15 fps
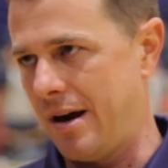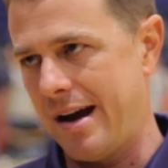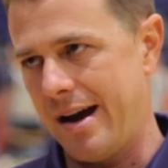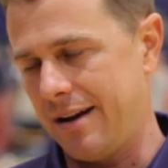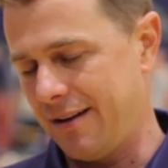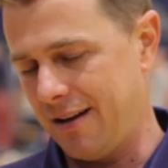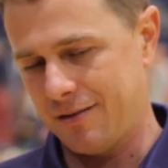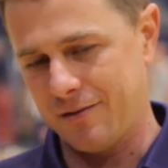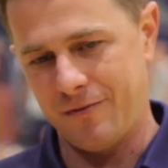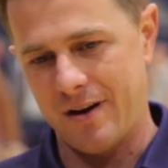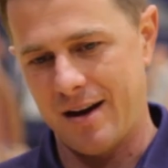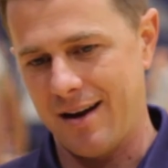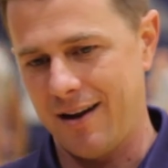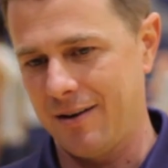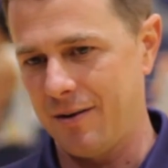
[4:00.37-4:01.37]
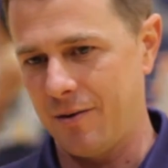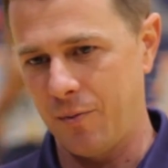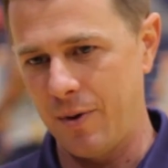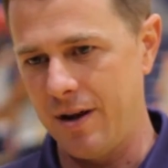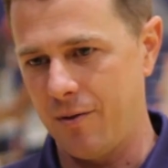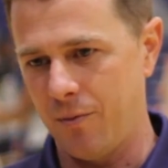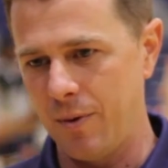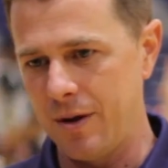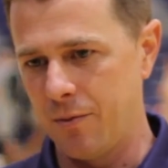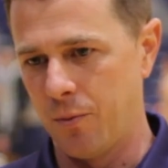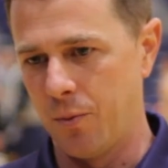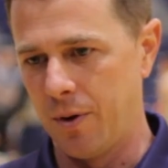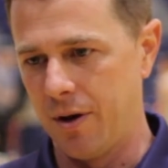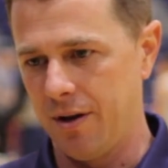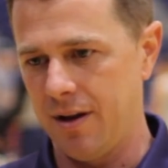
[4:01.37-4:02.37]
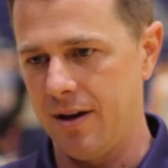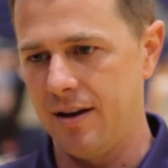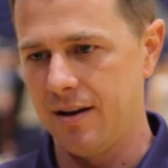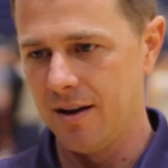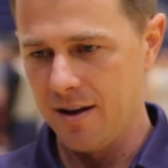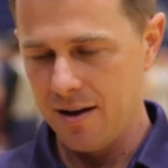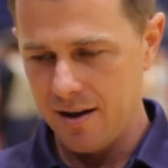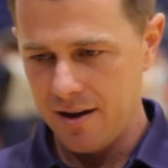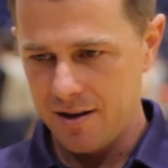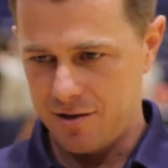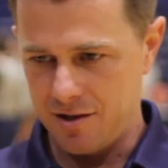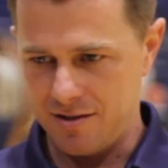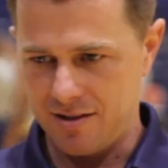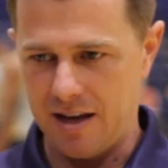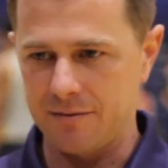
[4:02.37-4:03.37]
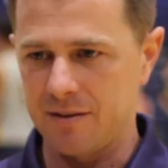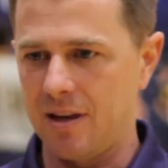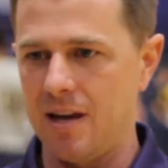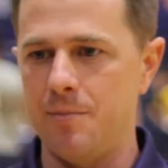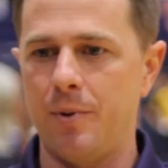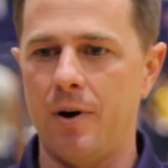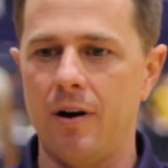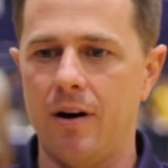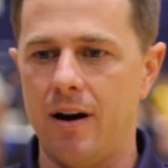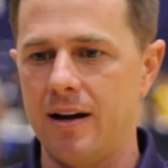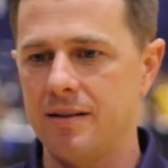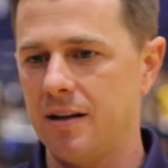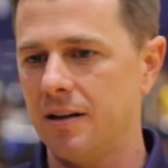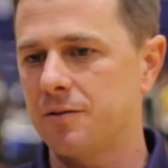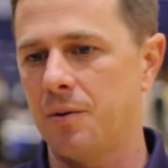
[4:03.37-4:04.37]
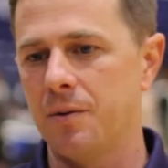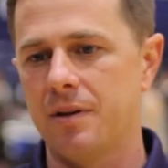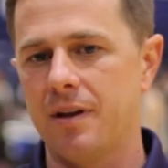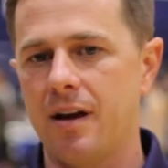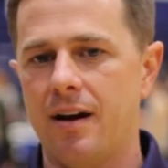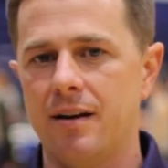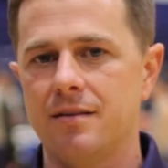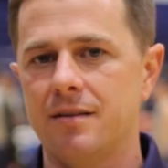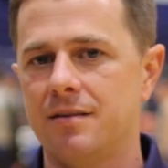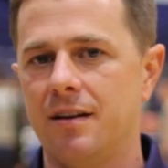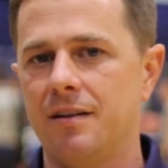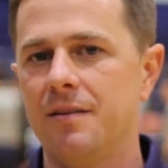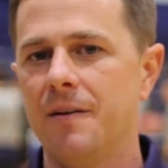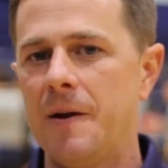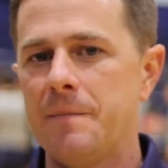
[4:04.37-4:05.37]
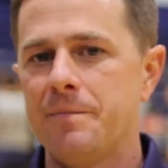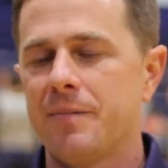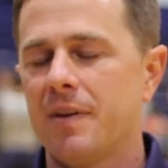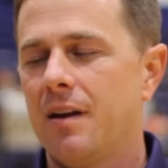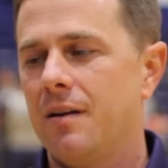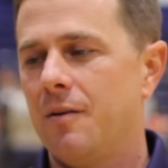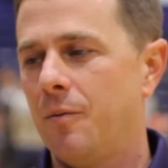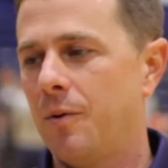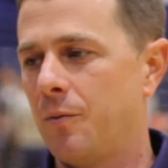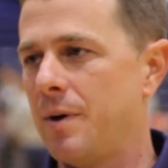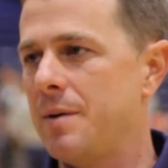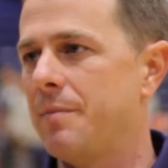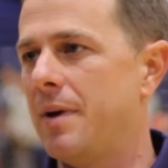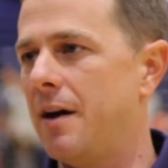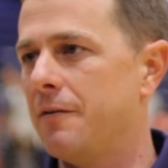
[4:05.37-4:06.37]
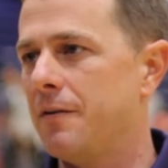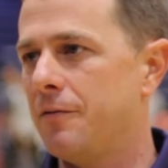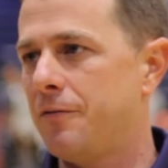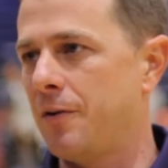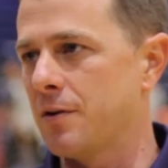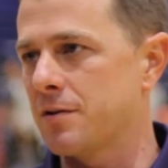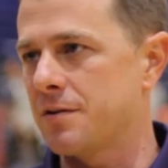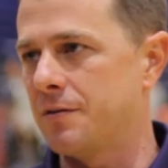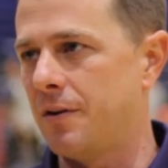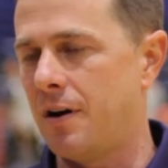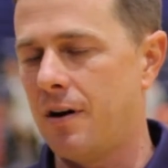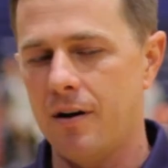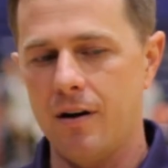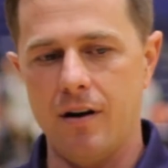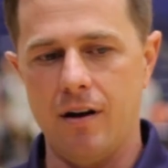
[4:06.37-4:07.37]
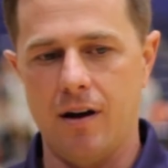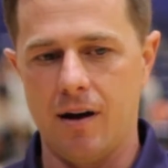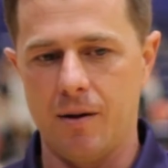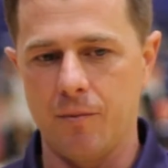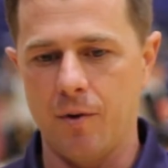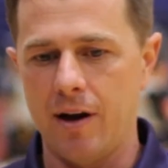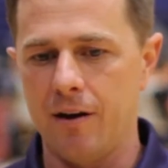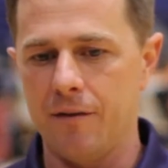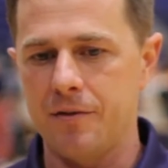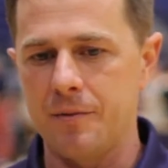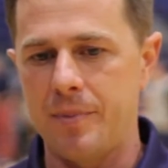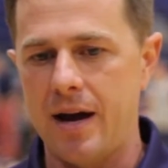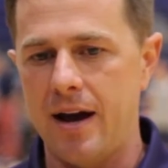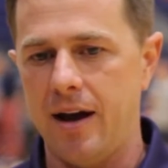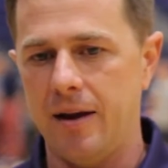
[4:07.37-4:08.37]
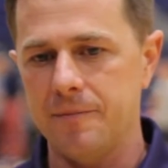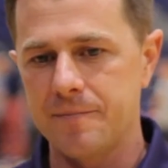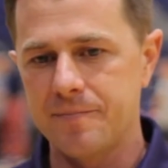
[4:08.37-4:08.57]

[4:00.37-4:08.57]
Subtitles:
at. That's fine. We really just have to keep our eyes. I told the guys, I said, when we met, first of all, right off the bat,